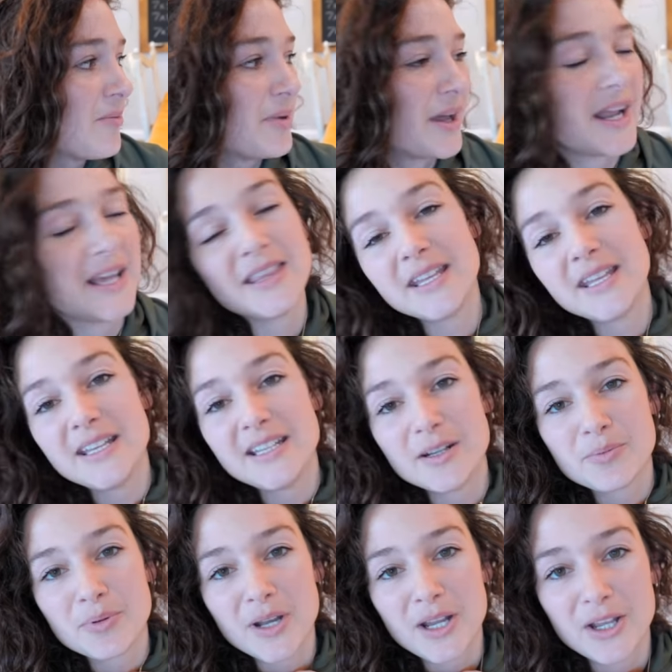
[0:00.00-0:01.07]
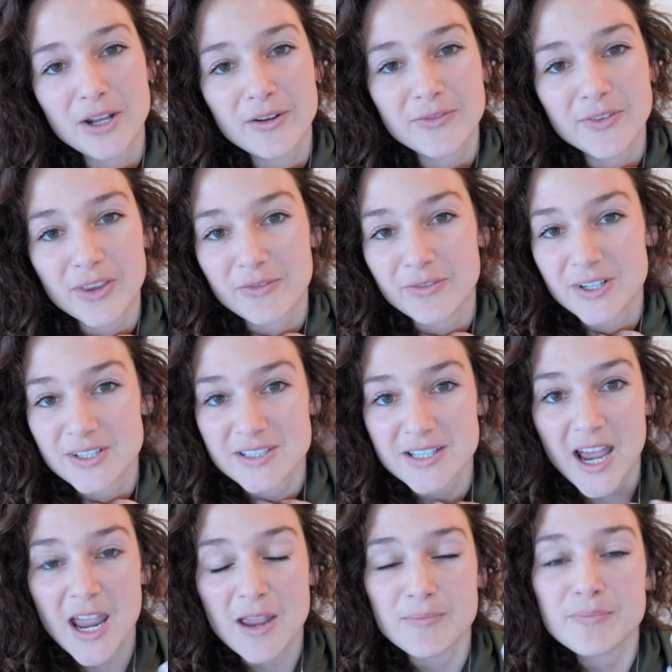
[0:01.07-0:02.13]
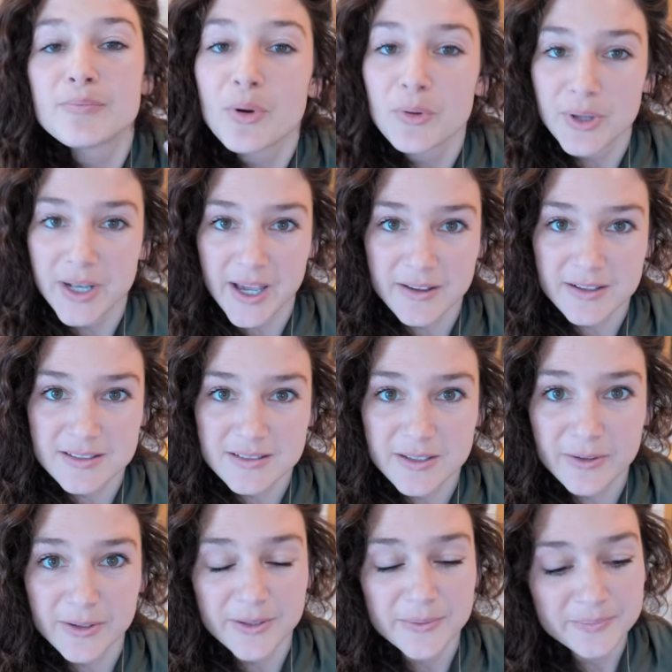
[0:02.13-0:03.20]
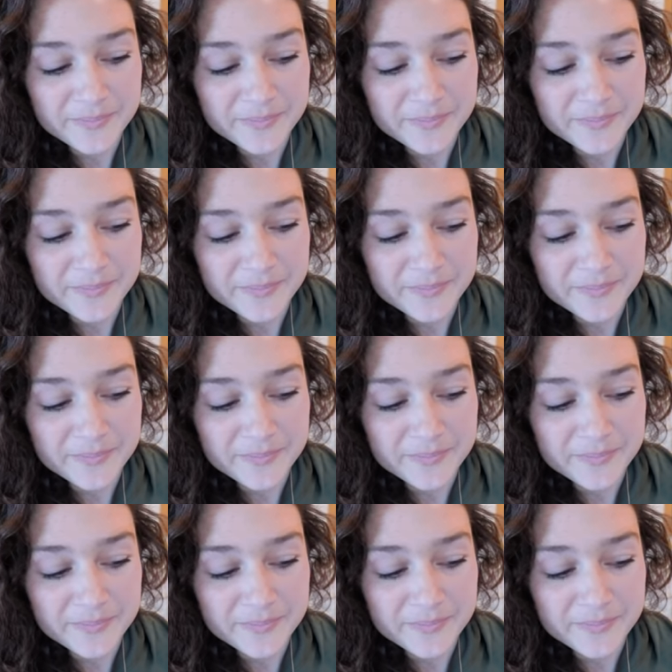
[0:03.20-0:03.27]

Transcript: but I think he did pretty good for the first time pulling out his tooth.